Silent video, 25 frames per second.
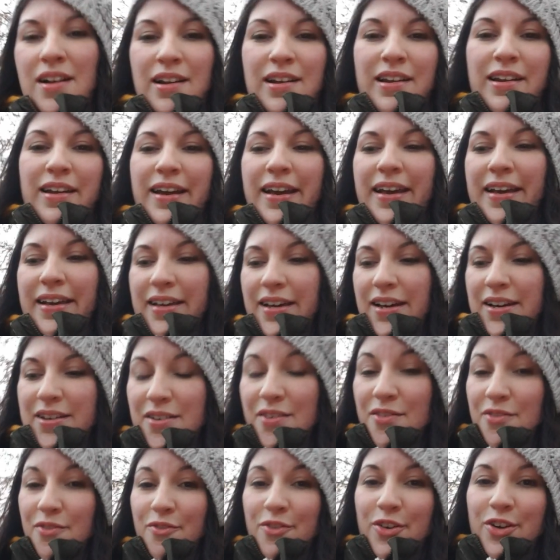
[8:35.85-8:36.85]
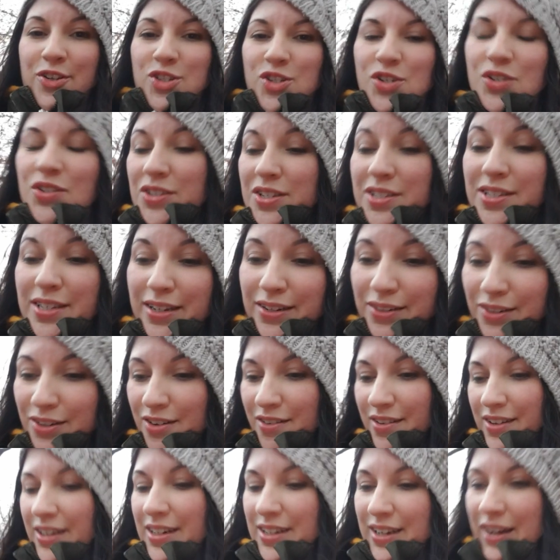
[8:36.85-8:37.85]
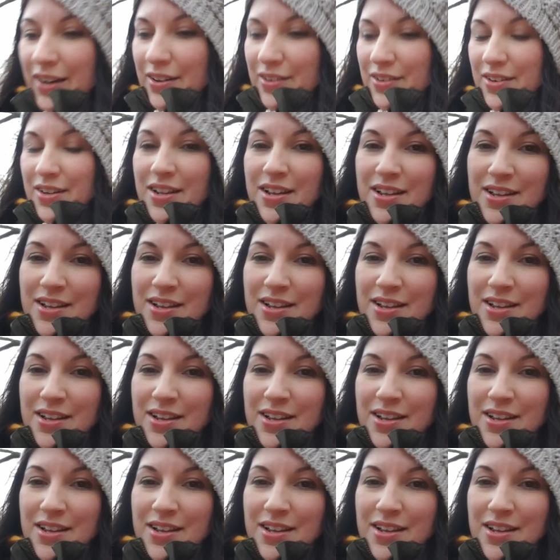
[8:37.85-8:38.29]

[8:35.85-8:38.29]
like watching the sun going down.